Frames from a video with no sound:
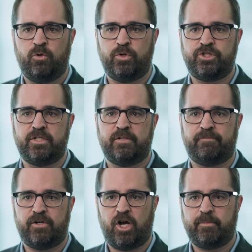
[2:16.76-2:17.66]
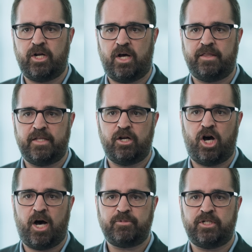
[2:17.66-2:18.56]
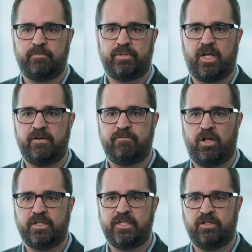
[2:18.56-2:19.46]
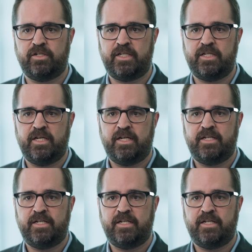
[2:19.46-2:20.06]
which is the phenomenon that option-implied volatility